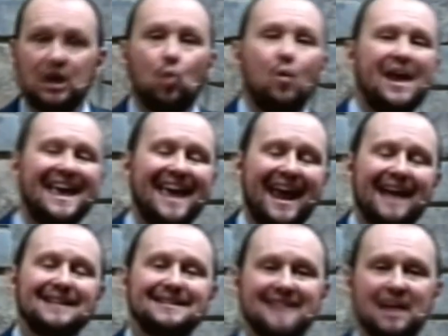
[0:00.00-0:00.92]
We
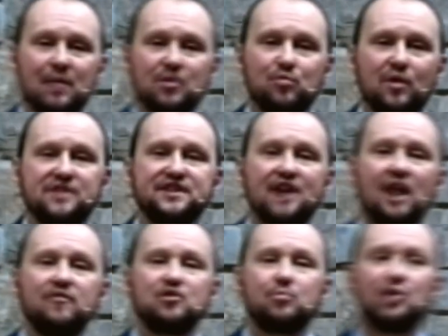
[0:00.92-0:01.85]
can't stay with what's
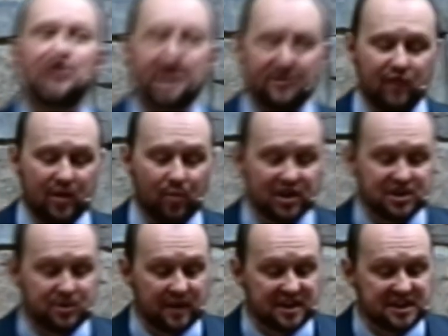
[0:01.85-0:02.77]
comfortable if we want
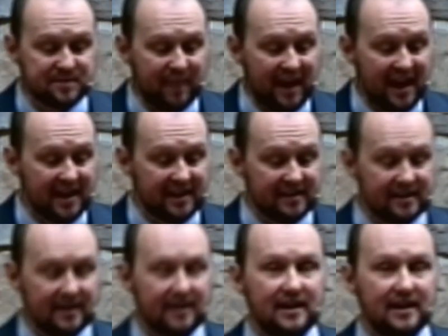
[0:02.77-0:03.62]
to expand,